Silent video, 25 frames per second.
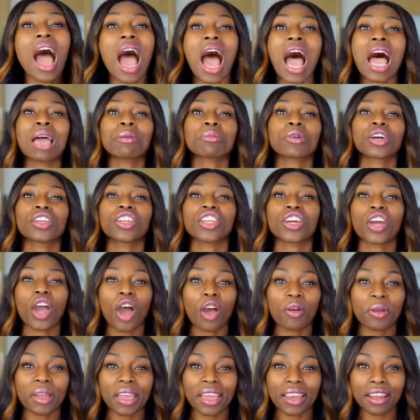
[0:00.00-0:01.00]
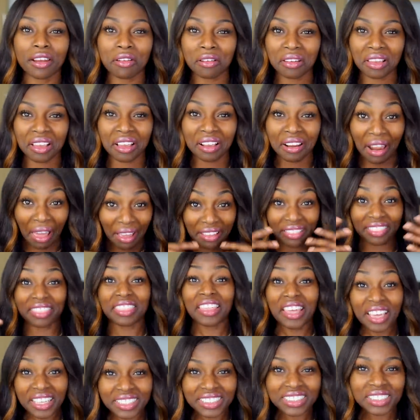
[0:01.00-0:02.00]
I'm gonna go in looking like
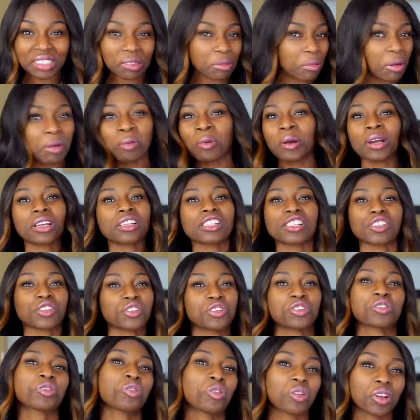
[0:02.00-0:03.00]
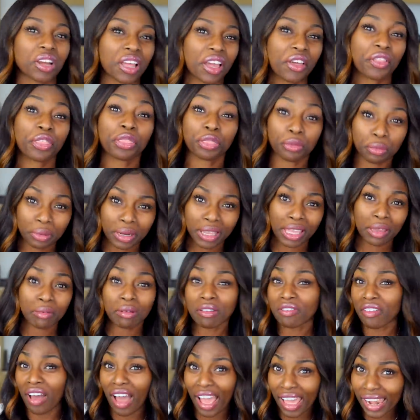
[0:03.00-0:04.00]
this. We're just gonna call it a 3
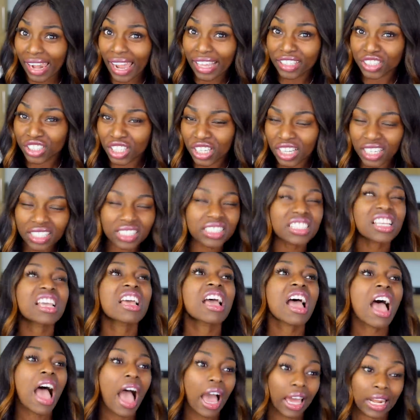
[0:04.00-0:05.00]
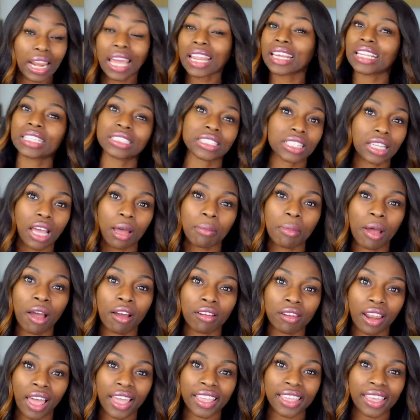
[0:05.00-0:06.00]
with eyelashes. And I need to come
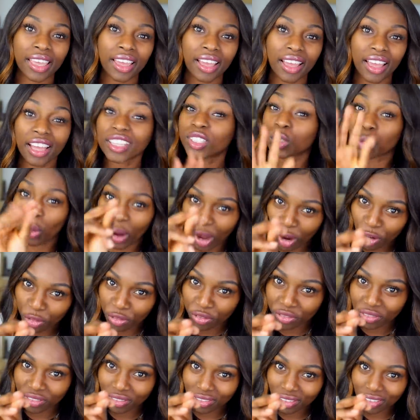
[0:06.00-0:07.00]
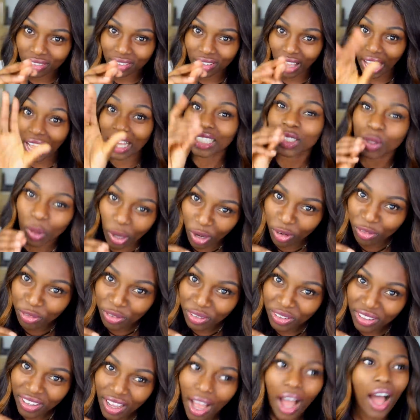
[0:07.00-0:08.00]
out like a 12. At
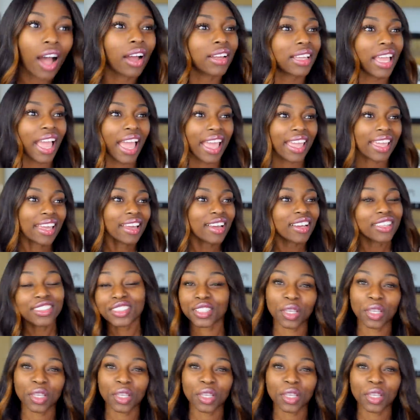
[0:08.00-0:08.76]
all, okay?